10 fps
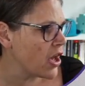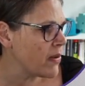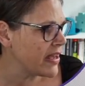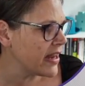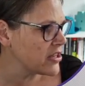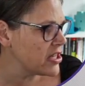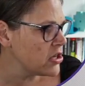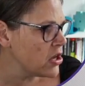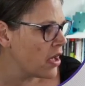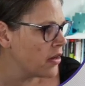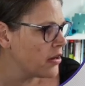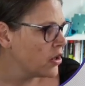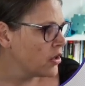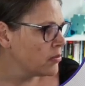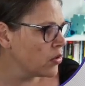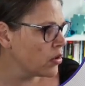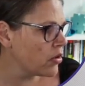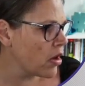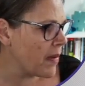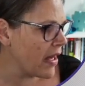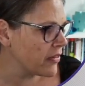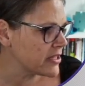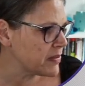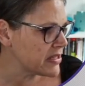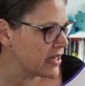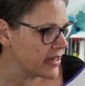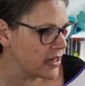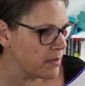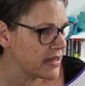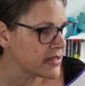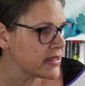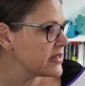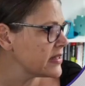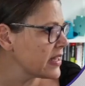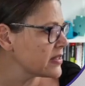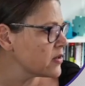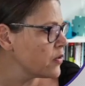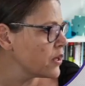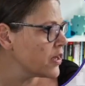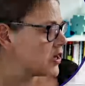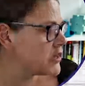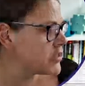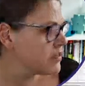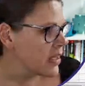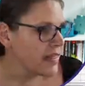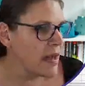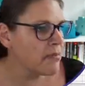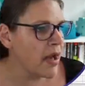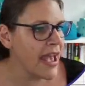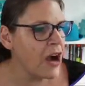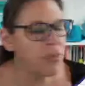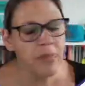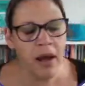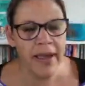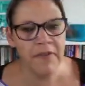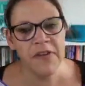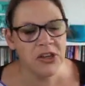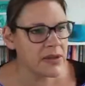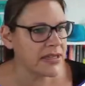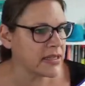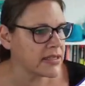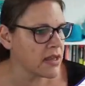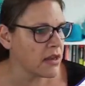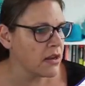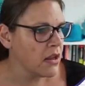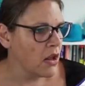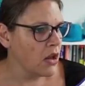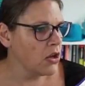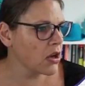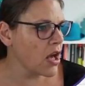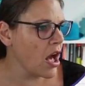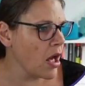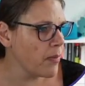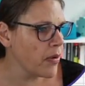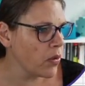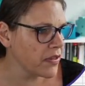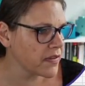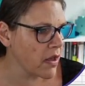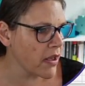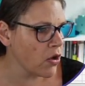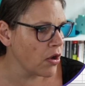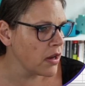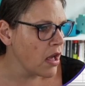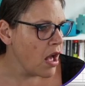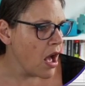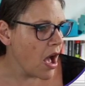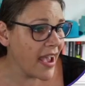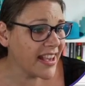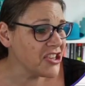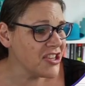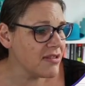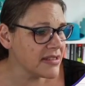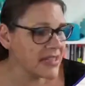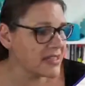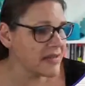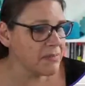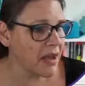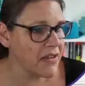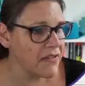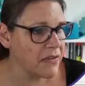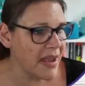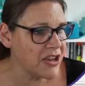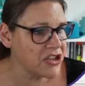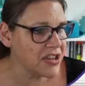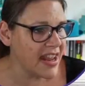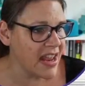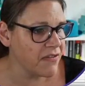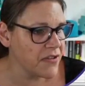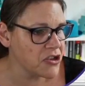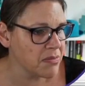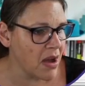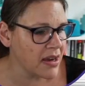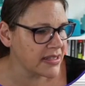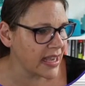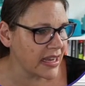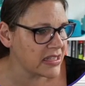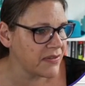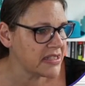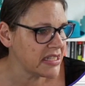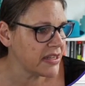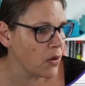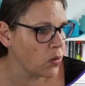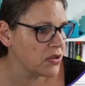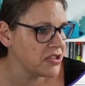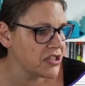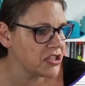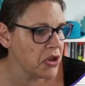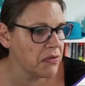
We can actually learn more about this particular business. That's all good. That might help my virtual assistant look up what's going on. I can use this in my information in future marketing activities if I wanted to.